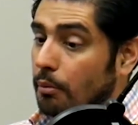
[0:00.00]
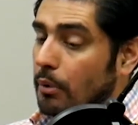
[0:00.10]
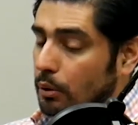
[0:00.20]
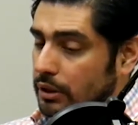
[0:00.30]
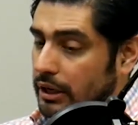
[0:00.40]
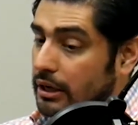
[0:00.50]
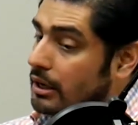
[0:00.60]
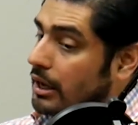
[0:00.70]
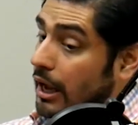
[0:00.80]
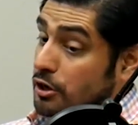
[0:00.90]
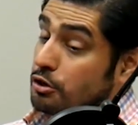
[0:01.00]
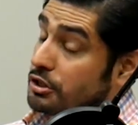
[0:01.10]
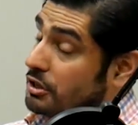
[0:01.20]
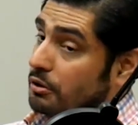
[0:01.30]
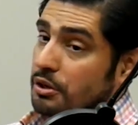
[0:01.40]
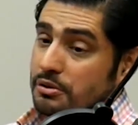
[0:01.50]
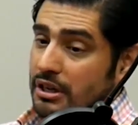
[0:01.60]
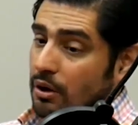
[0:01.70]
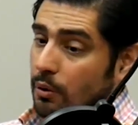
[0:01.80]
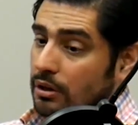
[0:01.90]
remotely and you're still
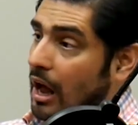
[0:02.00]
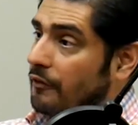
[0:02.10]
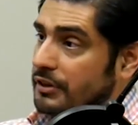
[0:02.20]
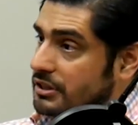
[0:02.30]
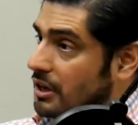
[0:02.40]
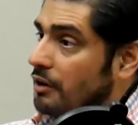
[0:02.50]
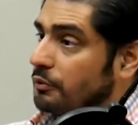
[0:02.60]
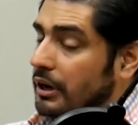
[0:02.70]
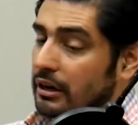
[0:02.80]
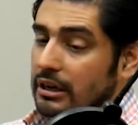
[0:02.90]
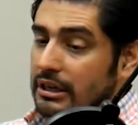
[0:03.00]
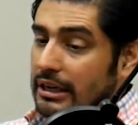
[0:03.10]
using old office software,